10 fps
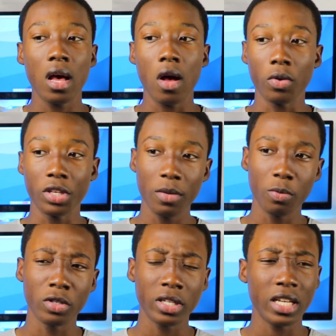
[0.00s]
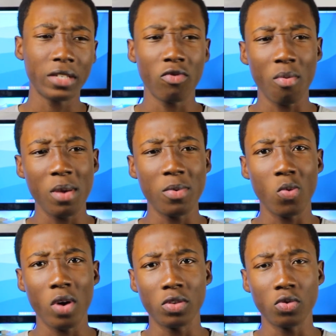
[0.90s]
I'll keep using this for maybe
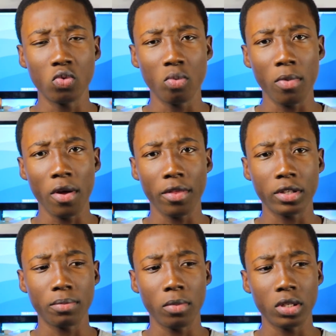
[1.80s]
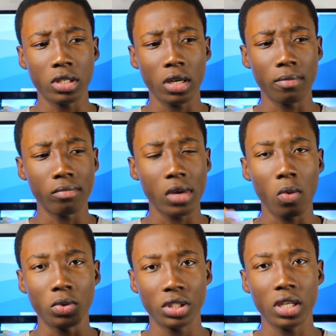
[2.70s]
1 to 2 months, but I'll
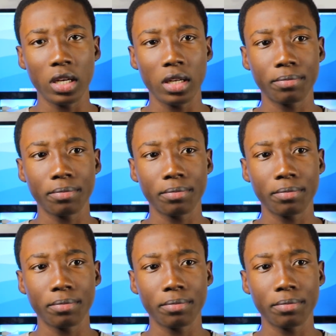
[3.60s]
check.